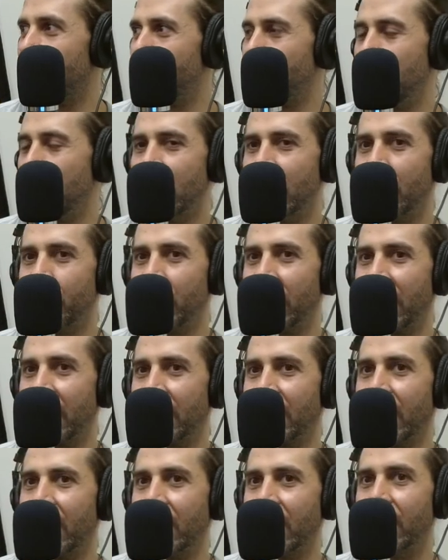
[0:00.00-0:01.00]
but you end up in like
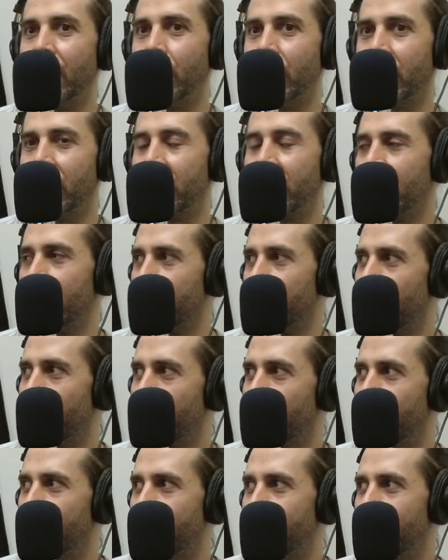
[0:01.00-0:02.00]
St. Louis or
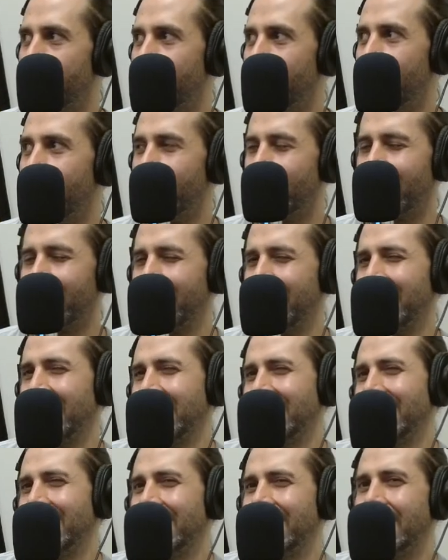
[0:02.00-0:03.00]
something, right? And you're just like,
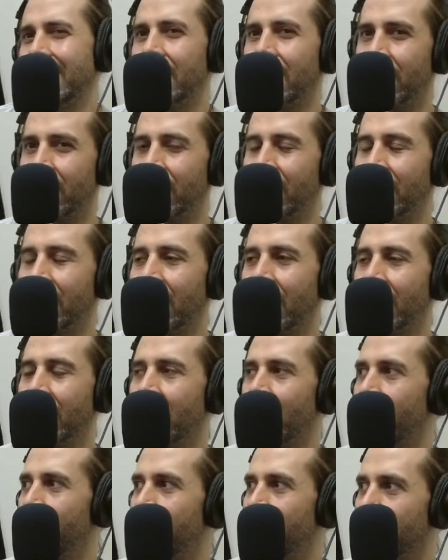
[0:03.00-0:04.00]
eh, I don't know, I saw the
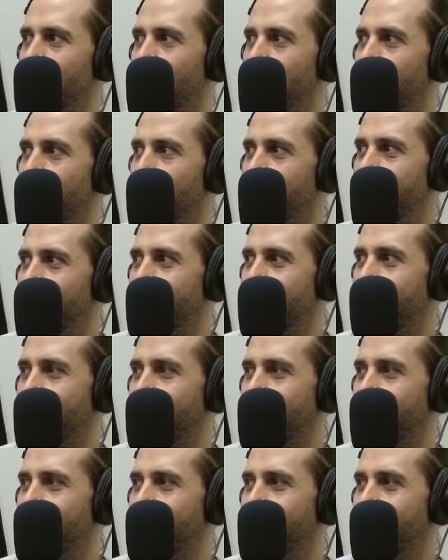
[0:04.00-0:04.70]
Archers already, yeah, and then, I've